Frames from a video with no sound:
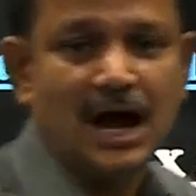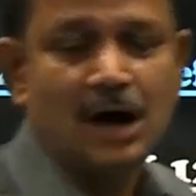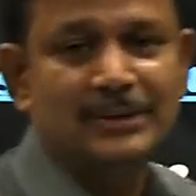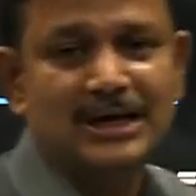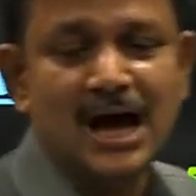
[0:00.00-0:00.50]

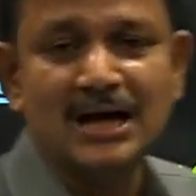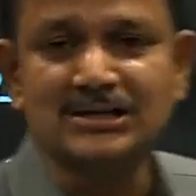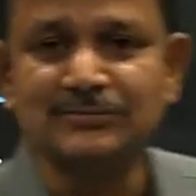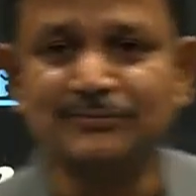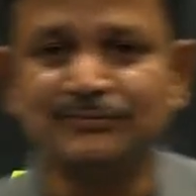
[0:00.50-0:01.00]
how many hours
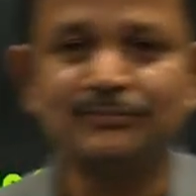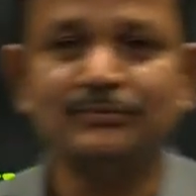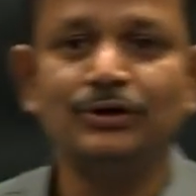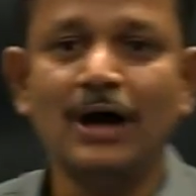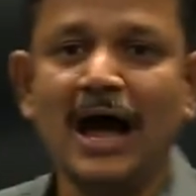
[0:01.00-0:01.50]
of
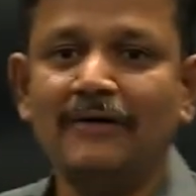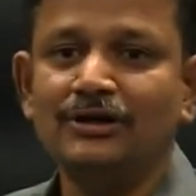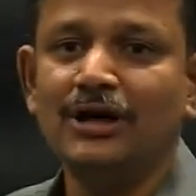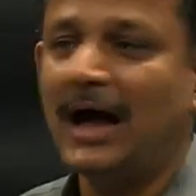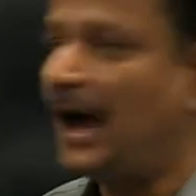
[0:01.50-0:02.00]
you have
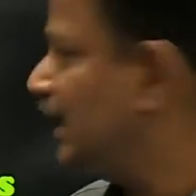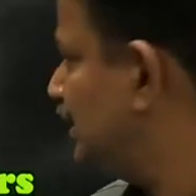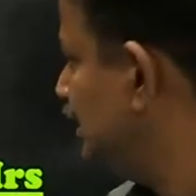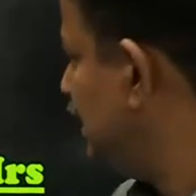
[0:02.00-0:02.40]
in your hand?